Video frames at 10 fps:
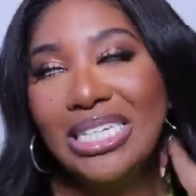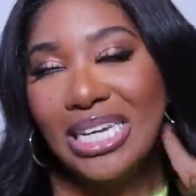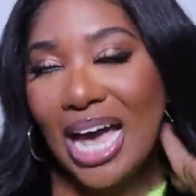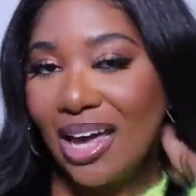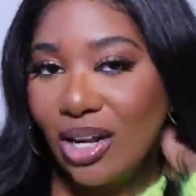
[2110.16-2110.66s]

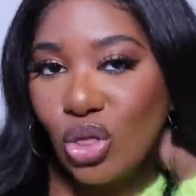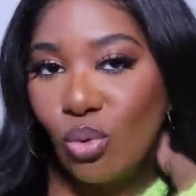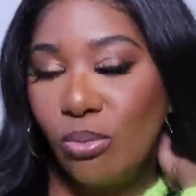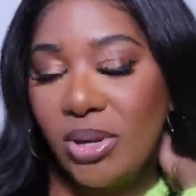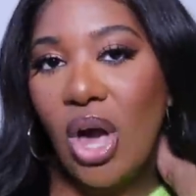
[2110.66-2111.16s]
kind of
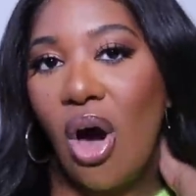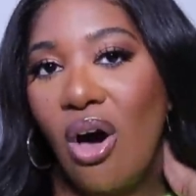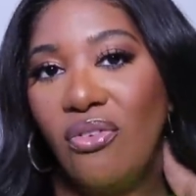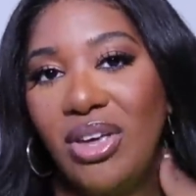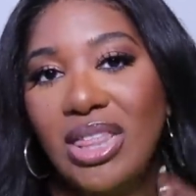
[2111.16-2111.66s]
threw me
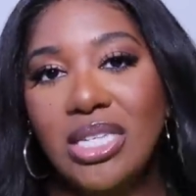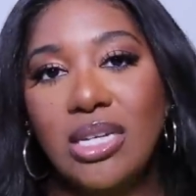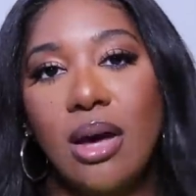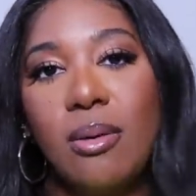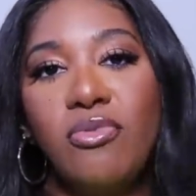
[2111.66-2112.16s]
off in the
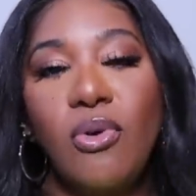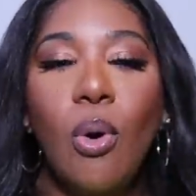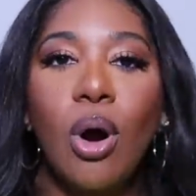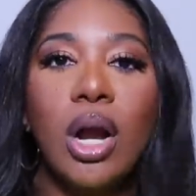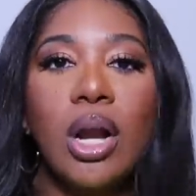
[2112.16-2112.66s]
Tom
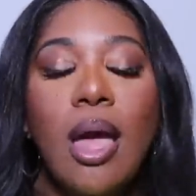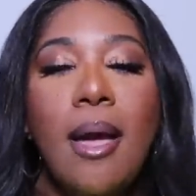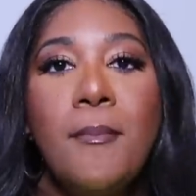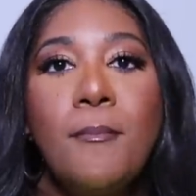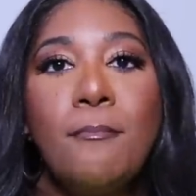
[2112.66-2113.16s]
Ford,
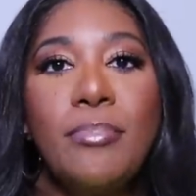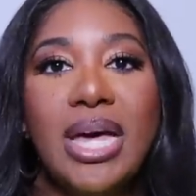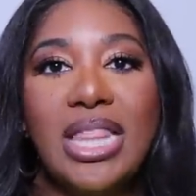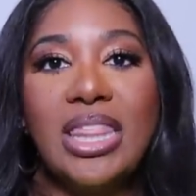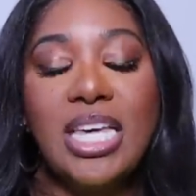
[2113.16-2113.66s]

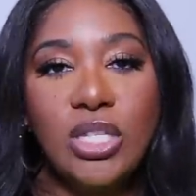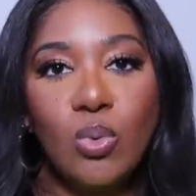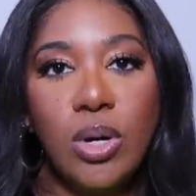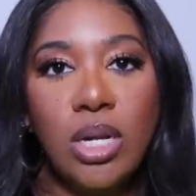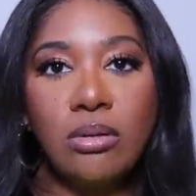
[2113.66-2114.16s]
but this
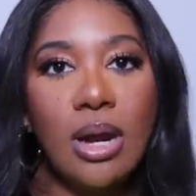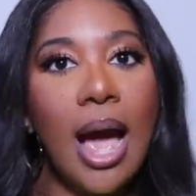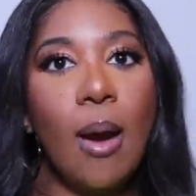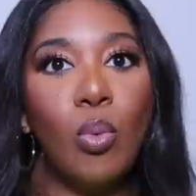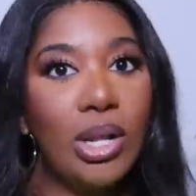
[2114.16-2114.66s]
one,
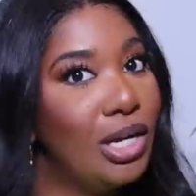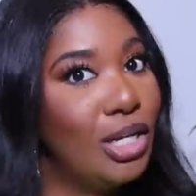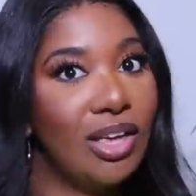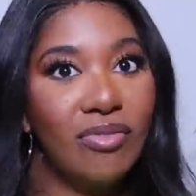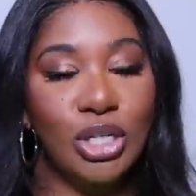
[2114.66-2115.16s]
I'm willing
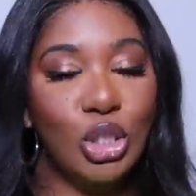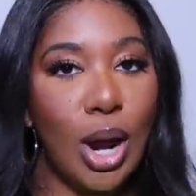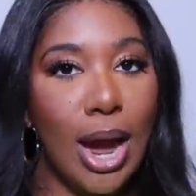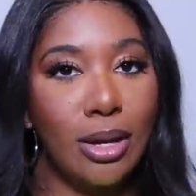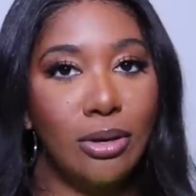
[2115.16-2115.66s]
to give it a
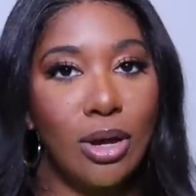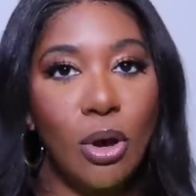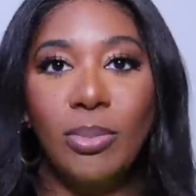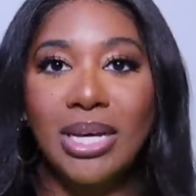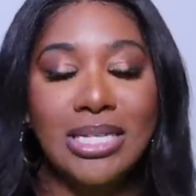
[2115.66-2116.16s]
try, you
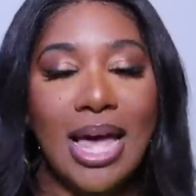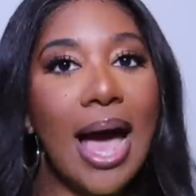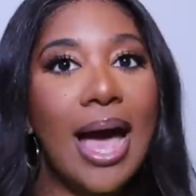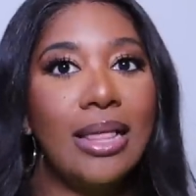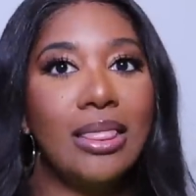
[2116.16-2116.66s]
know, because
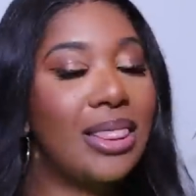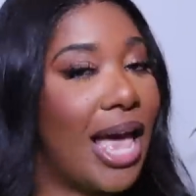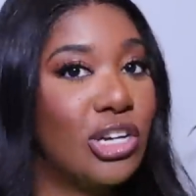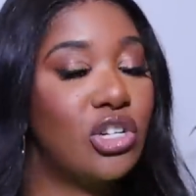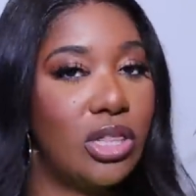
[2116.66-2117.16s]
I
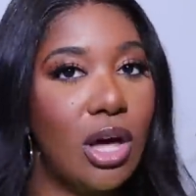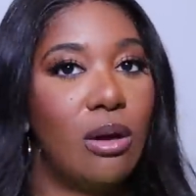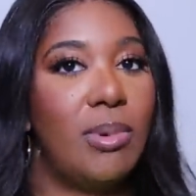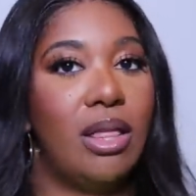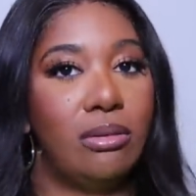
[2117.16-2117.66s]
actually thought
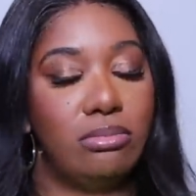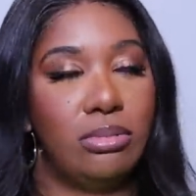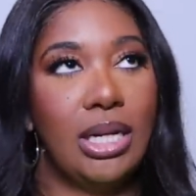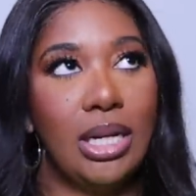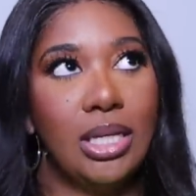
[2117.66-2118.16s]
about
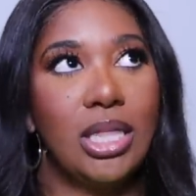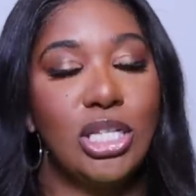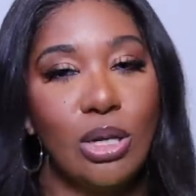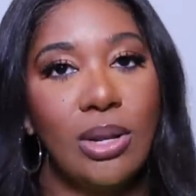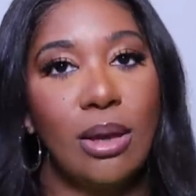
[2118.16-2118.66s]
getting the
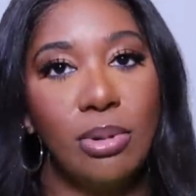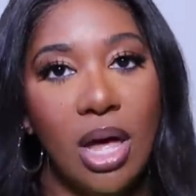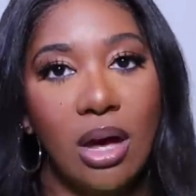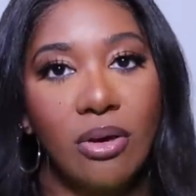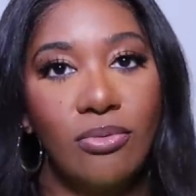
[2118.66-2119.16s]
Soleil
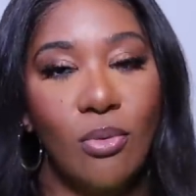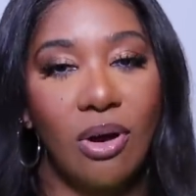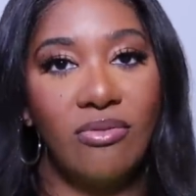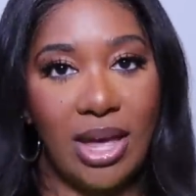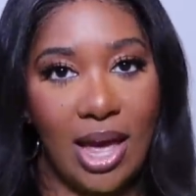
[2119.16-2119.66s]
Blanc
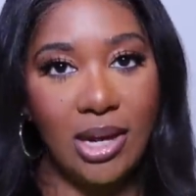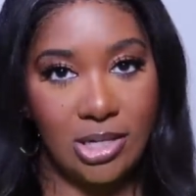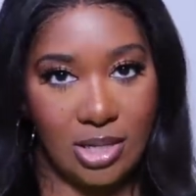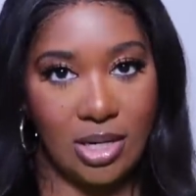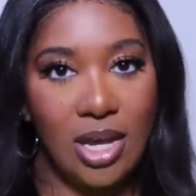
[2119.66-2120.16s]
for
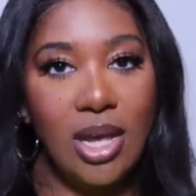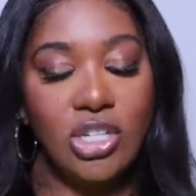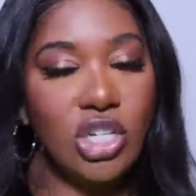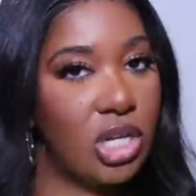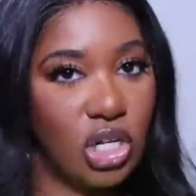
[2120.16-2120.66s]
vacation
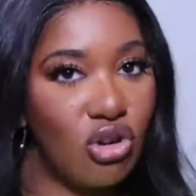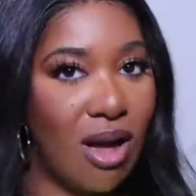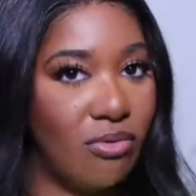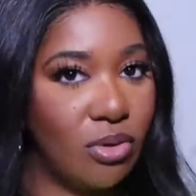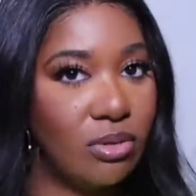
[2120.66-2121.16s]
just in a
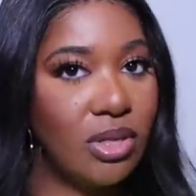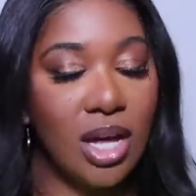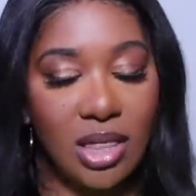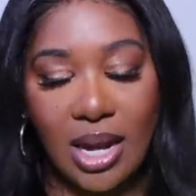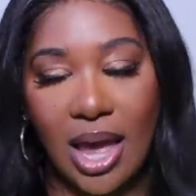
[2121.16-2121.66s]
travel the
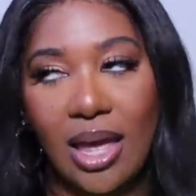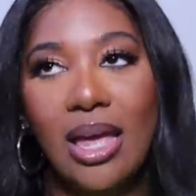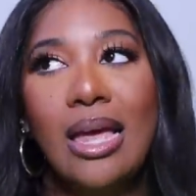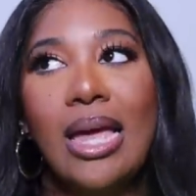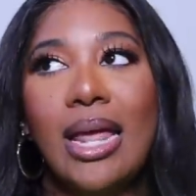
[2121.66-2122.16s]
other day.
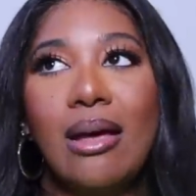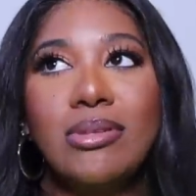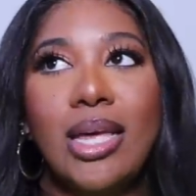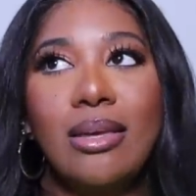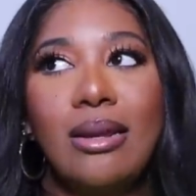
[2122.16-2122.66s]
And I
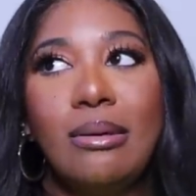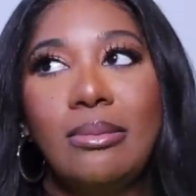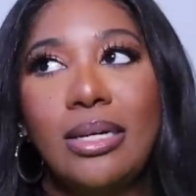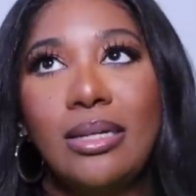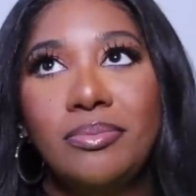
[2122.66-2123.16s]
was like, you know
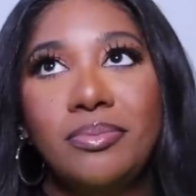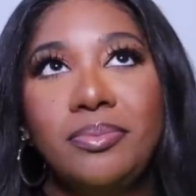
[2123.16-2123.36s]
what?